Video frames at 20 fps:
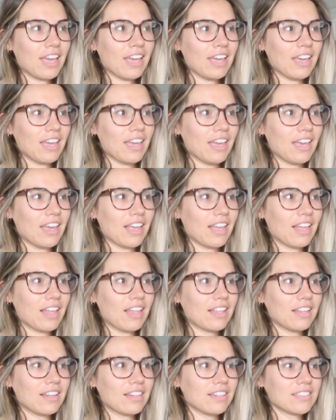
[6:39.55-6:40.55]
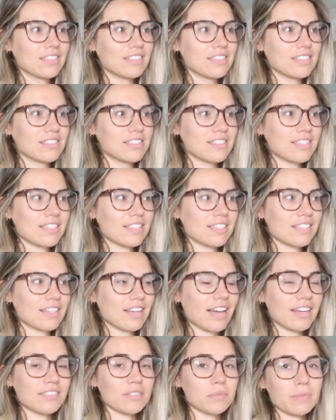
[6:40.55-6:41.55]
And
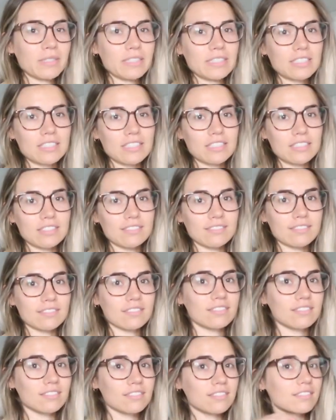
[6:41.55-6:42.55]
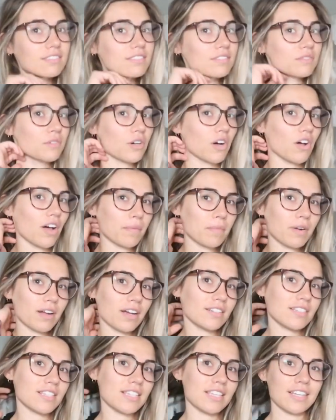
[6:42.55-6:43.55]
I haven't been to the, well, I'm
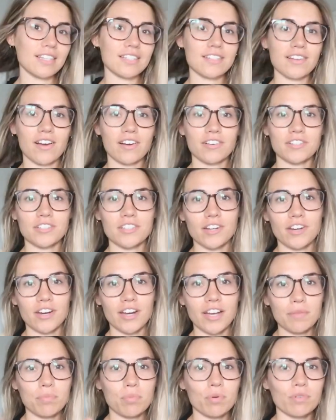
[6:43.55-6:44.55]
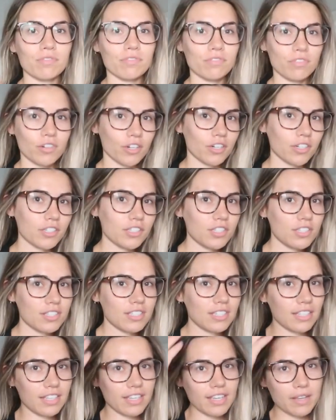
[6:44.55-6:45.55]
not seeing a doctor. I prefer to
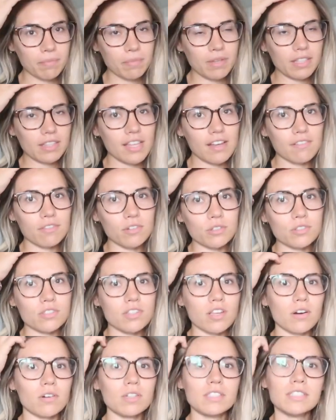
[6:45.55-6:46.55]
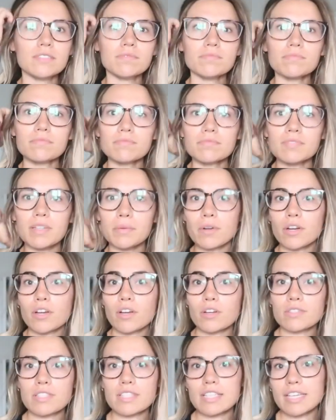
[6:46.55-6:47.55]
see like a mid-level, so I'm
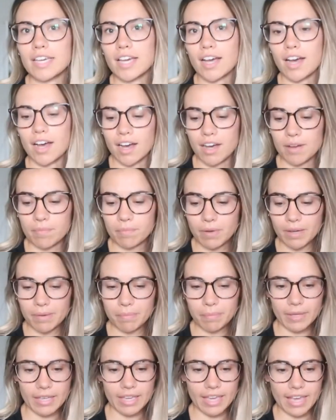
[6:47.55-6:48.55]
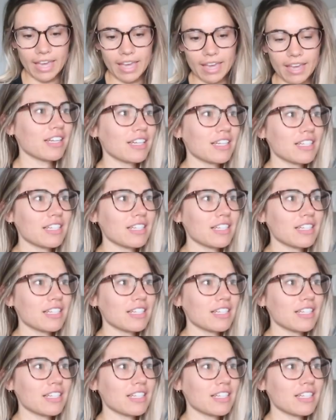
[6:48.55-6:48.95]
gonna go see a PA.